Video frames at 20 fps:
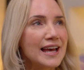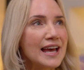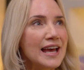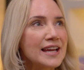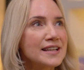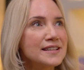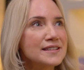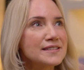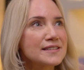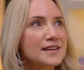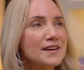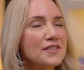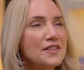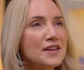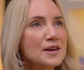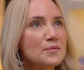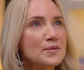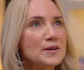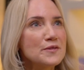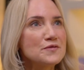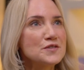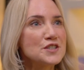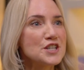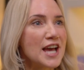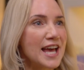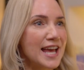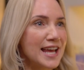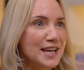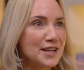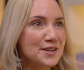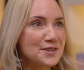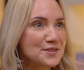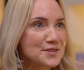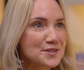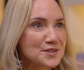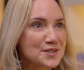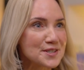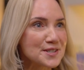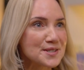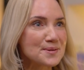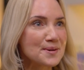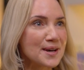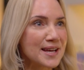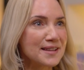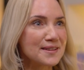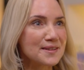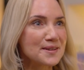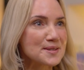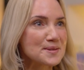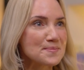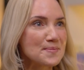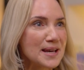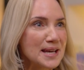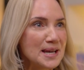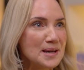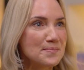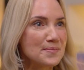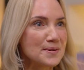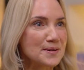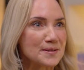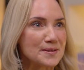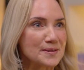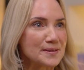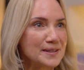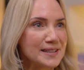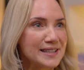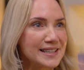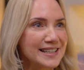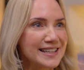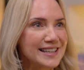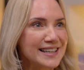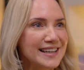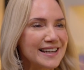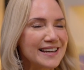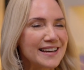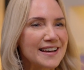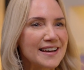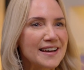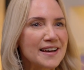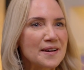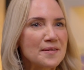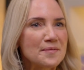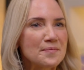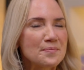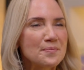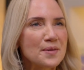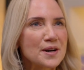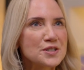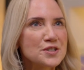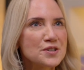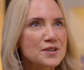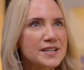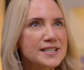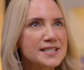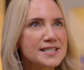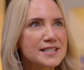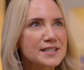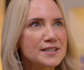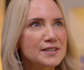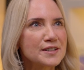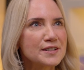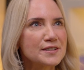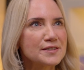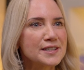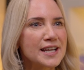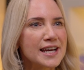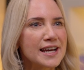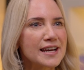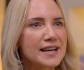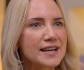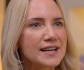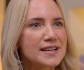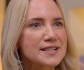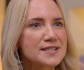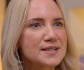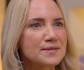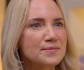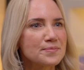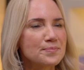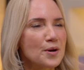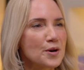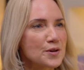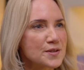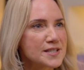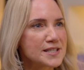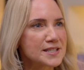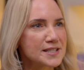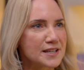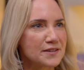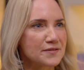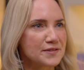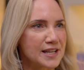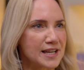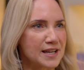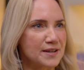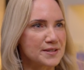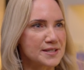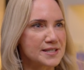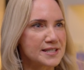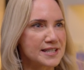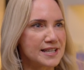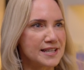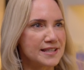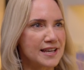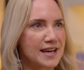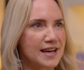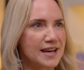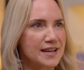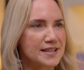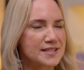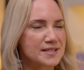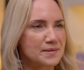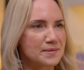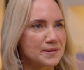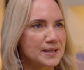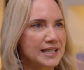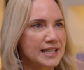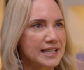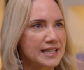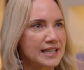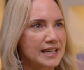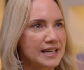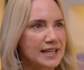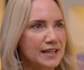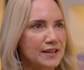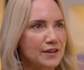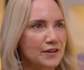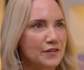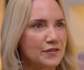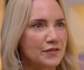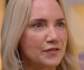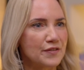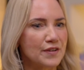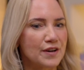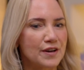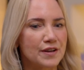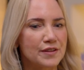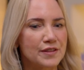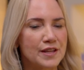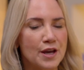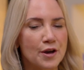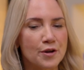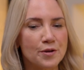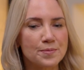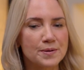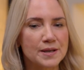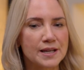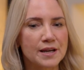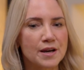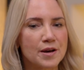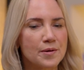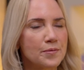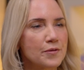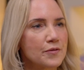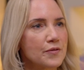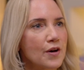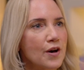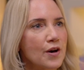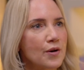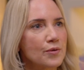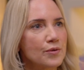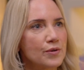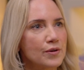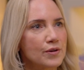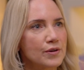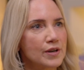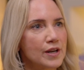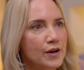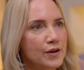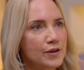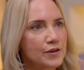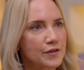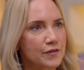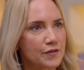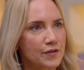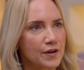And I think we've changed as well as people. Yeah. But I try to look on that as a positive now and see that as the beginning of the opening up of a whole load of